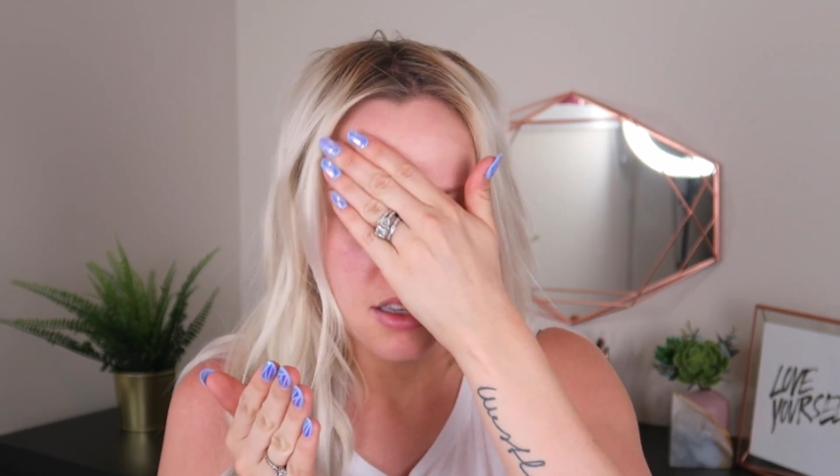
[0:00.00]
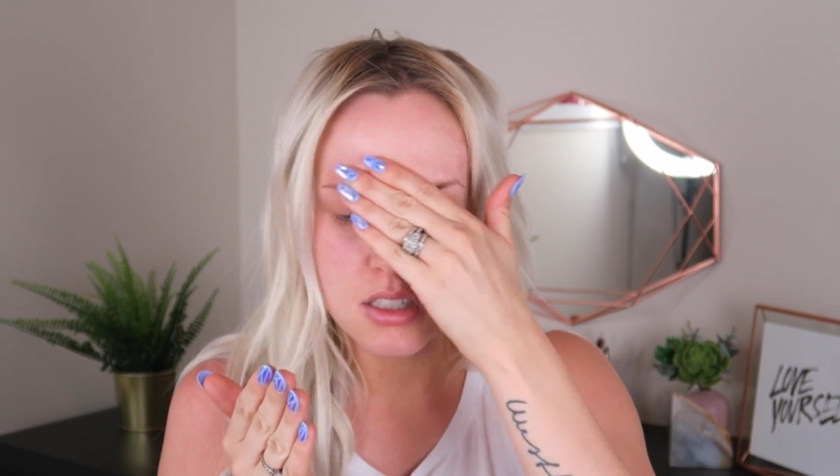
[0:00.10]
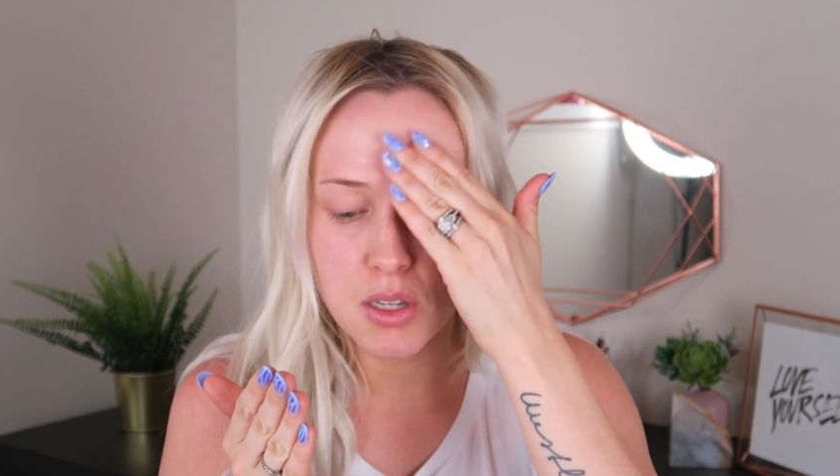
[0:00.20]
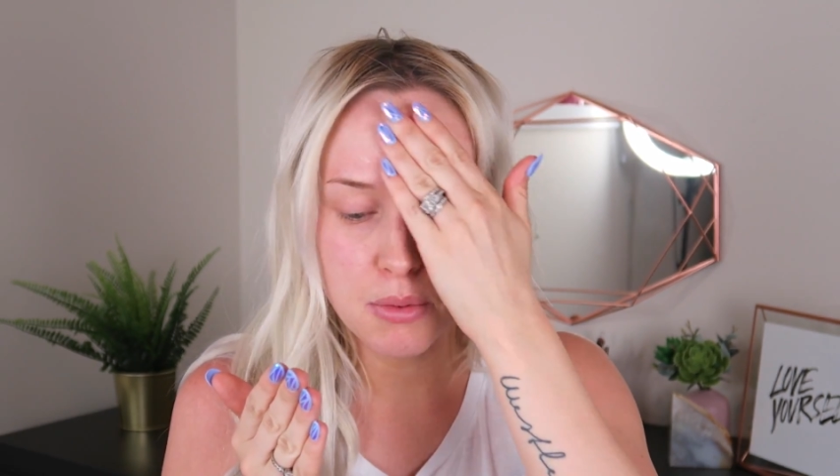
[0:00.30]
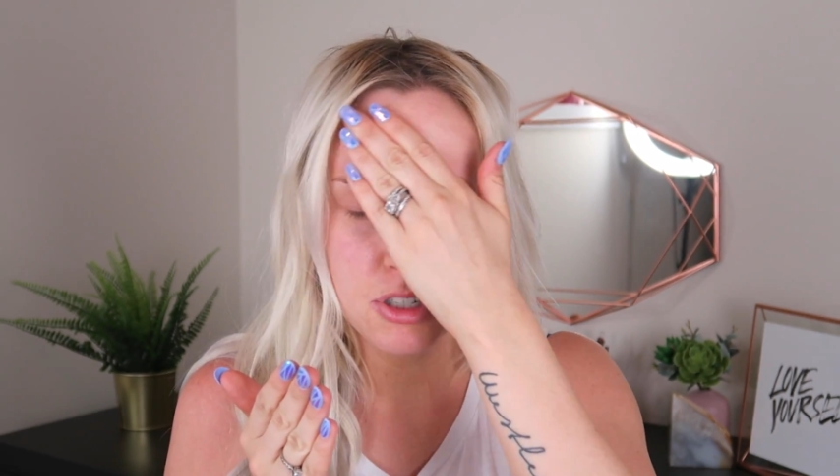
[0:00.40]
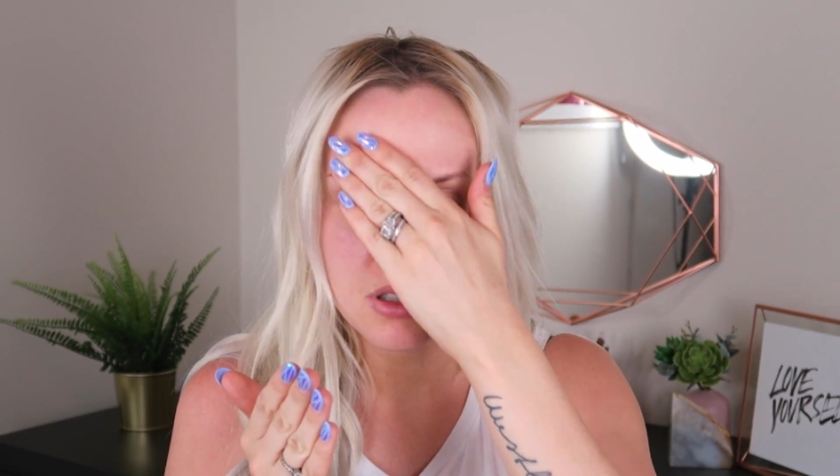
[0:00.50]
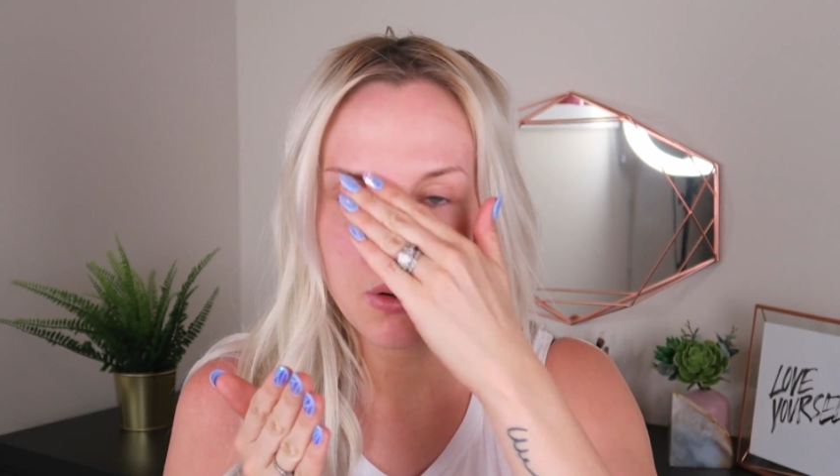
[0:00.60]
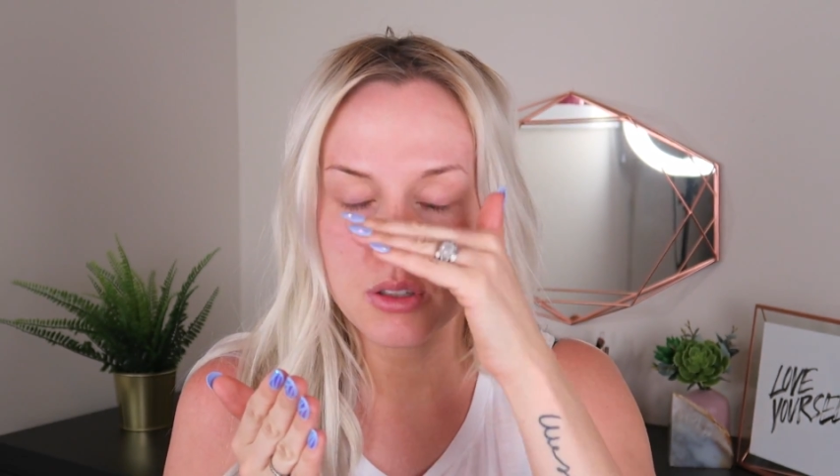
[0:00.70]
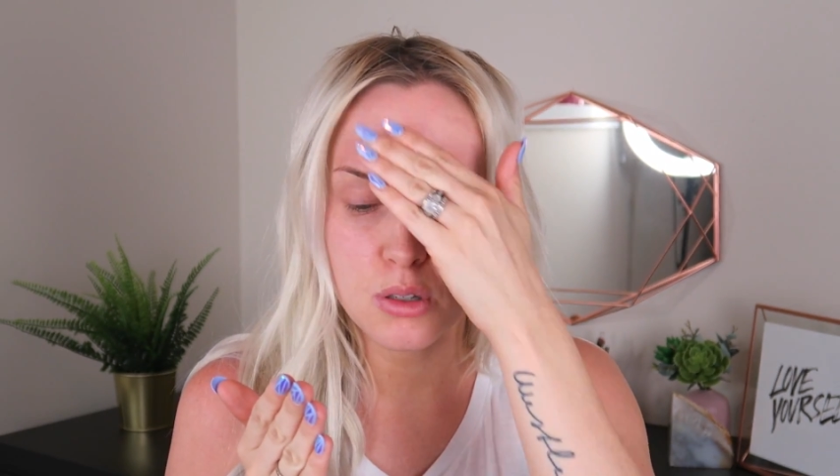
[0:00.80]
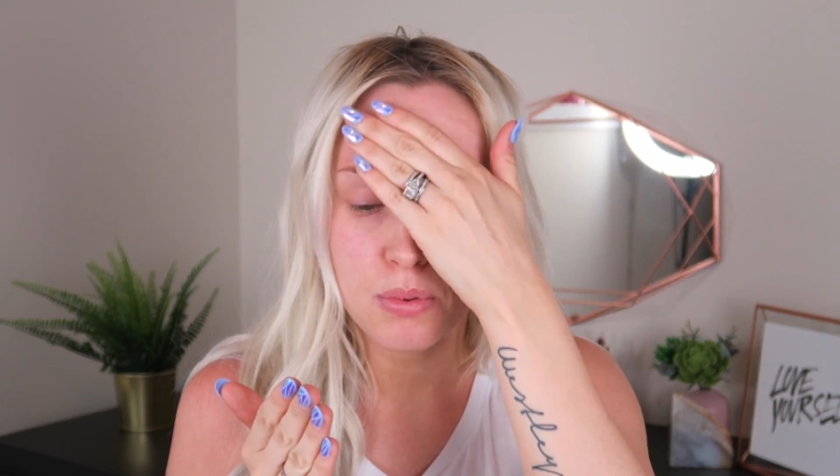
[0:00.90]
So I'm just
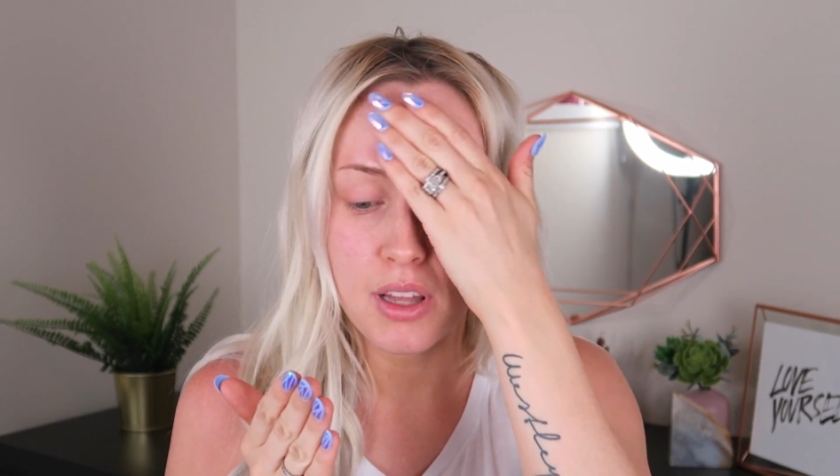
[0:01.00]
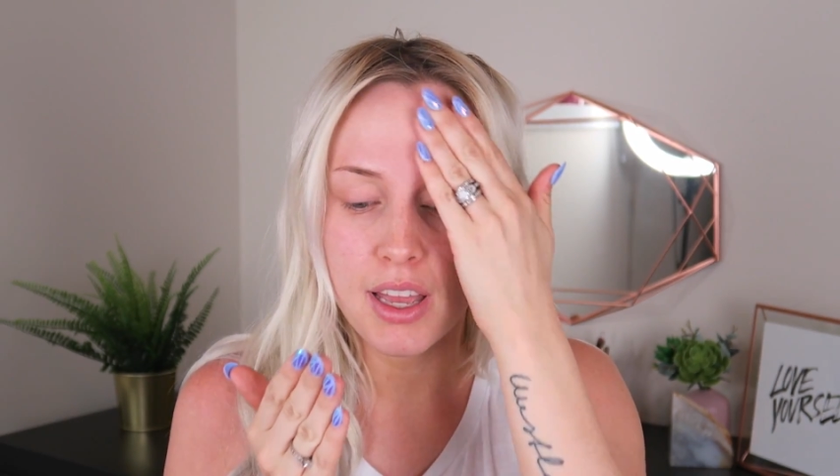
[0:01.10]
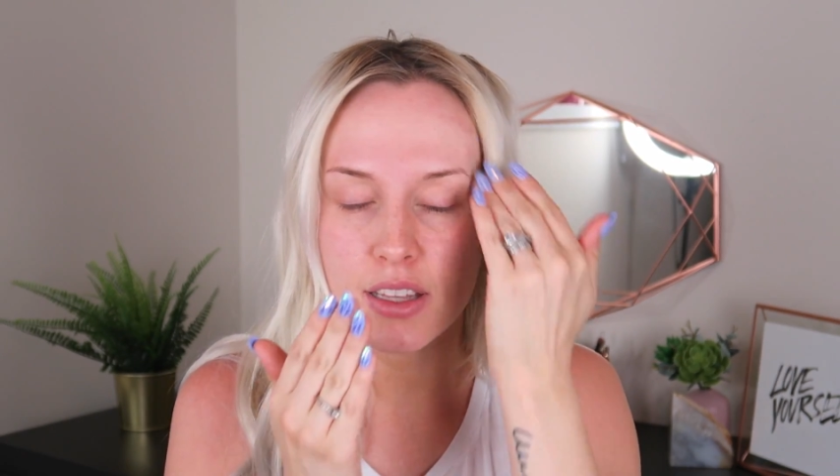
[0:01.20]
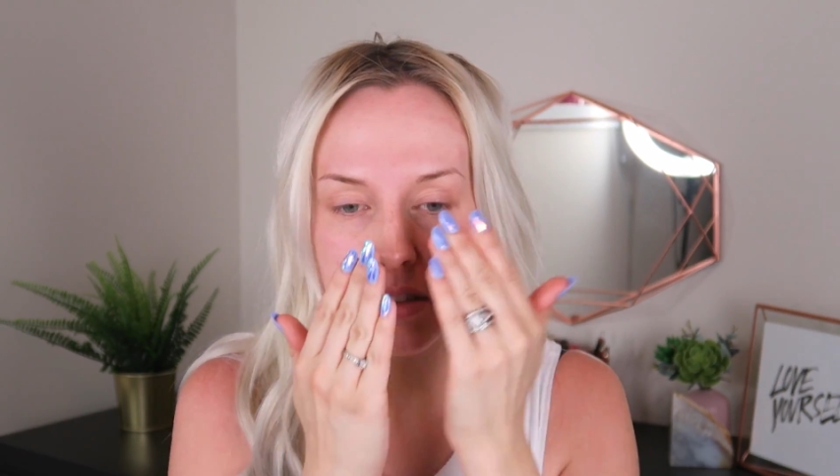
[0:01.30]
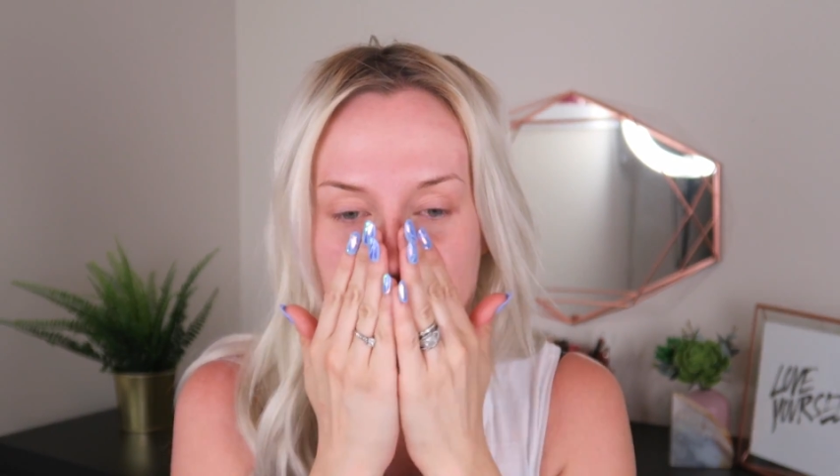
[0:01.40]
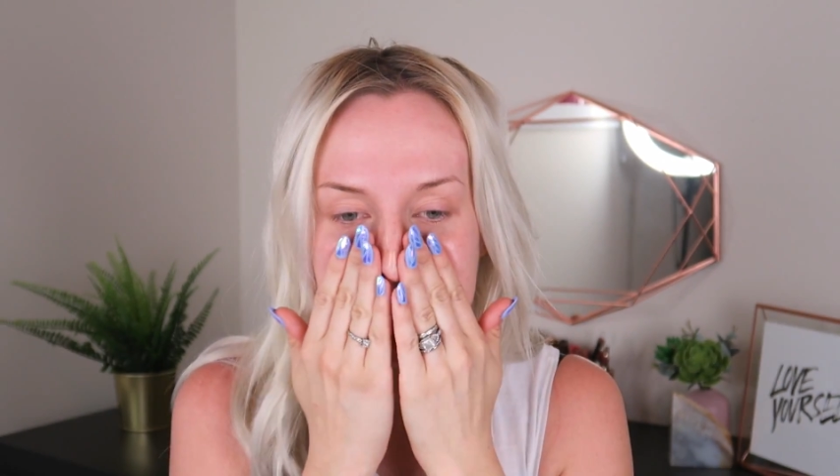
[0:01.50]
going to apply it